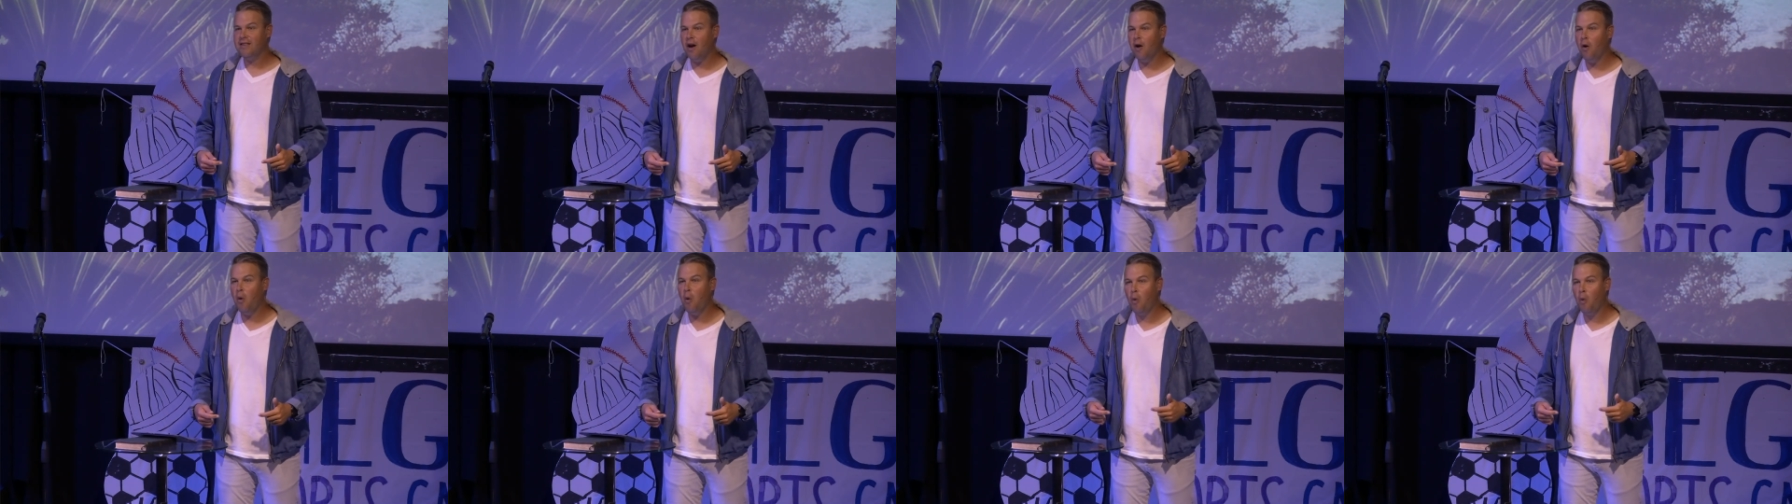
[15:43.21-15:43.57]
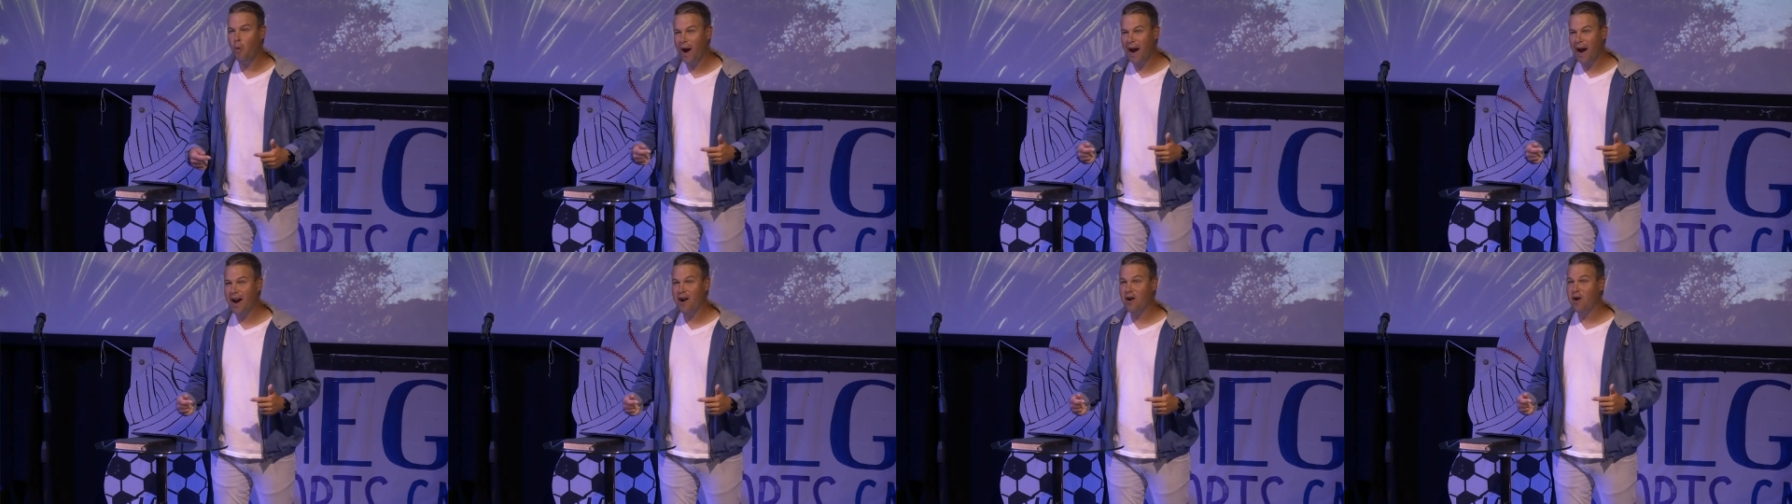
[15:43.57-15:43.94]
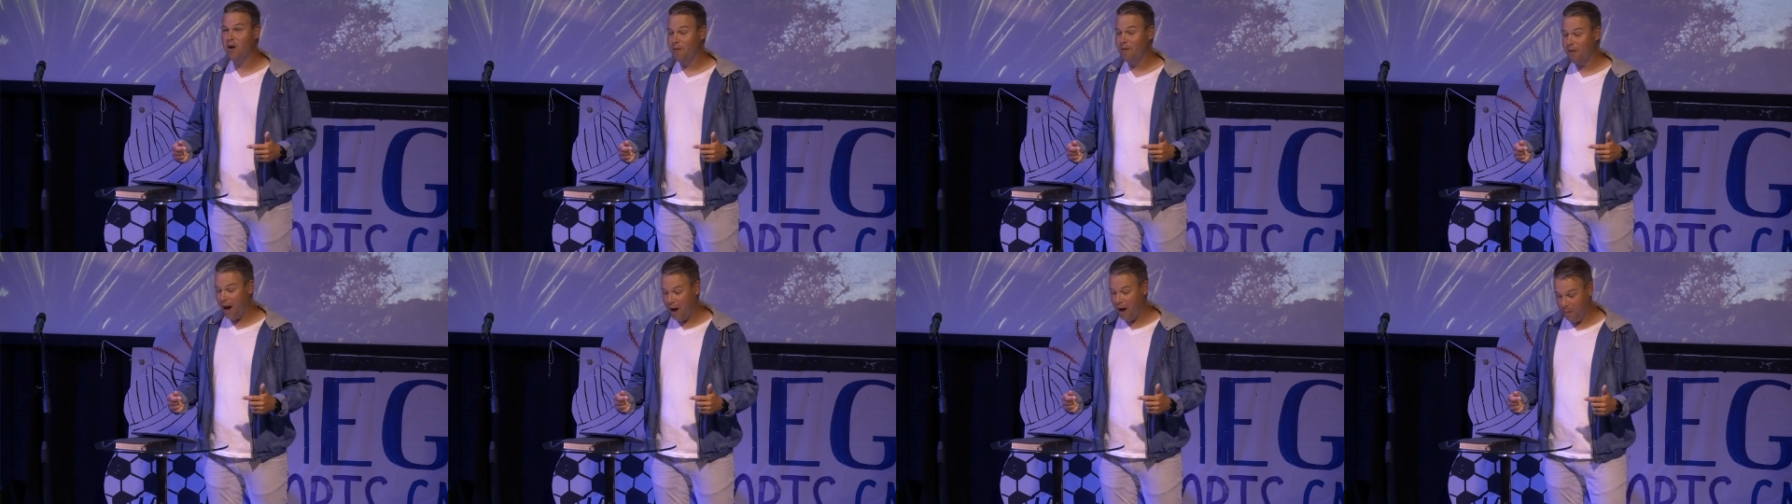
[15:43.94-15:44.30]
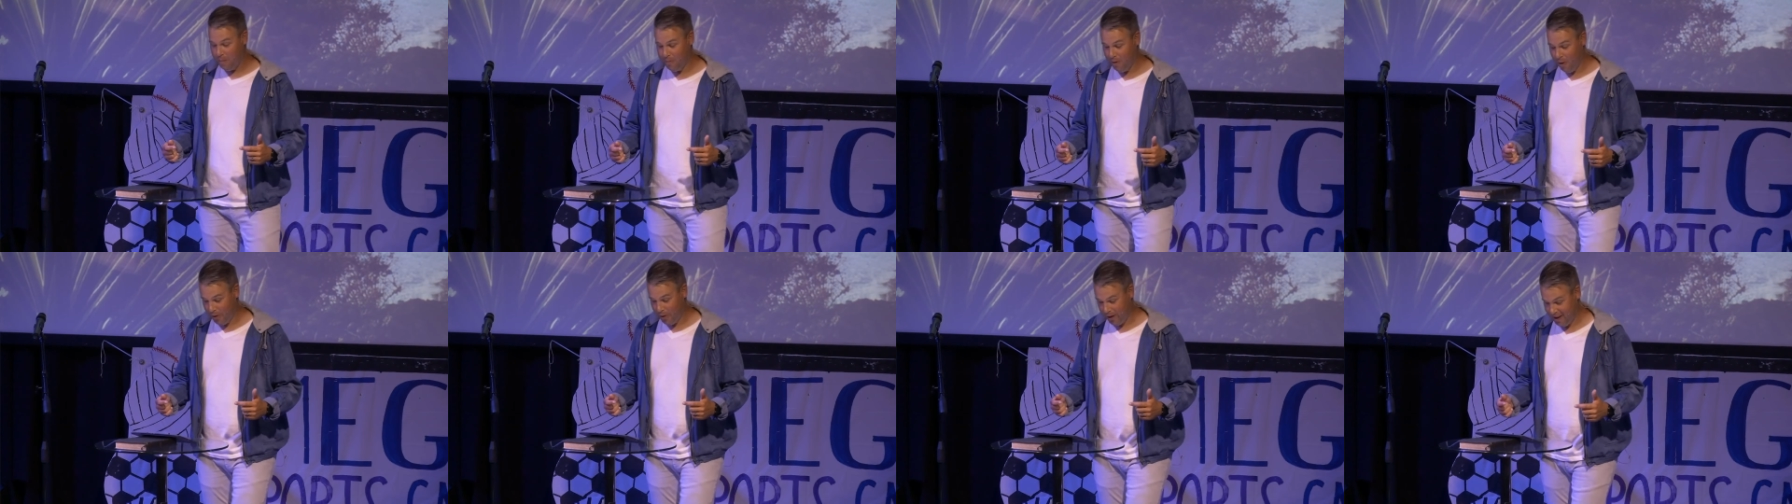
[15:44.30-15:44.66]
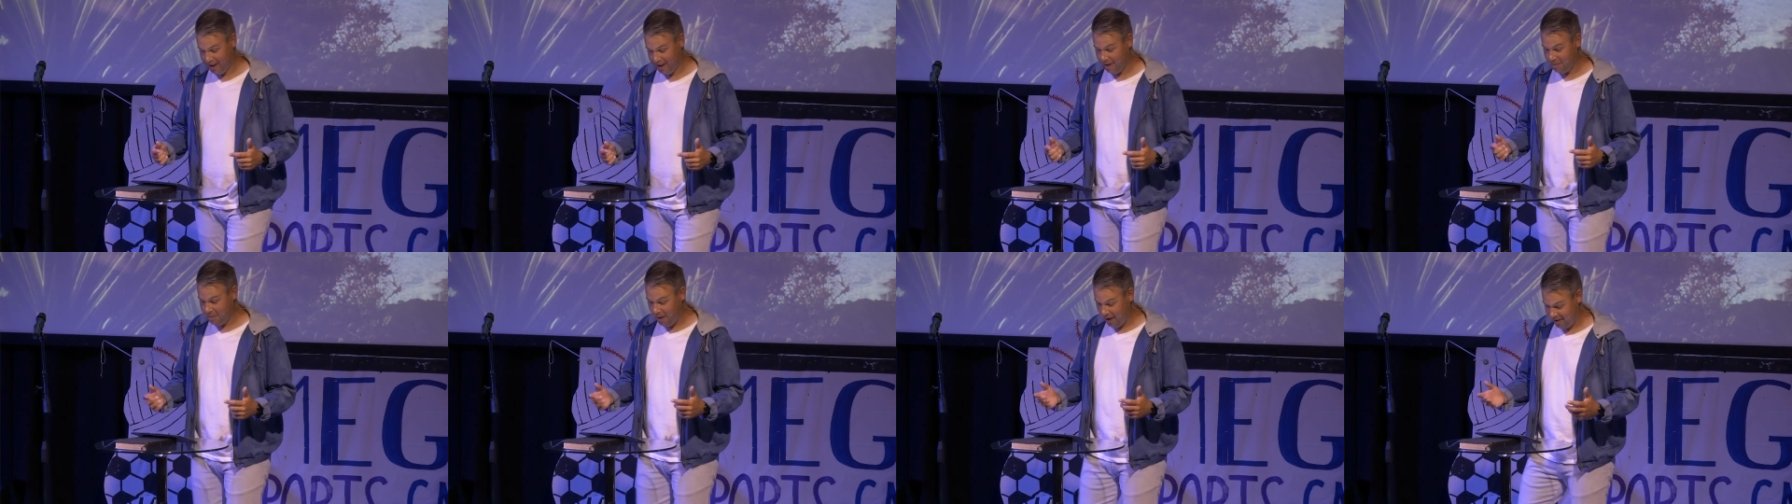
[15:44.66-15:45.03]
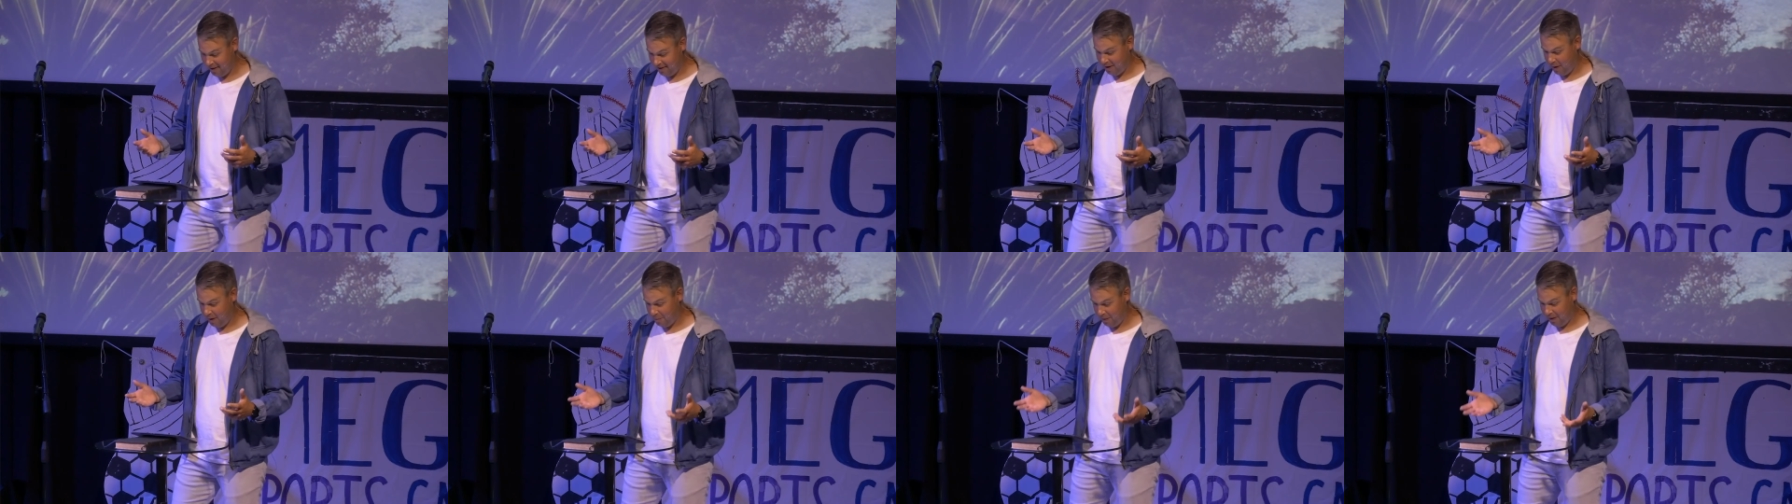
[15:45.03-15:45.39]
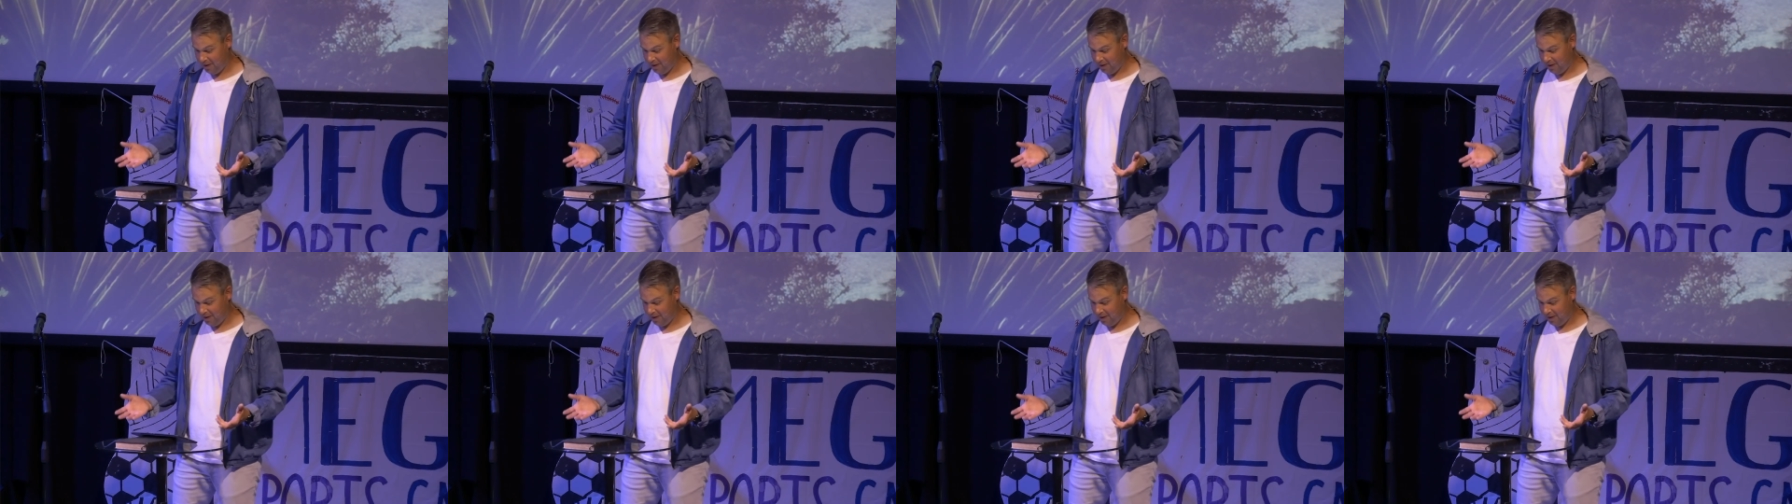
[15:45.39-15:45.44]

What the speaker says: aware of how broken and messed up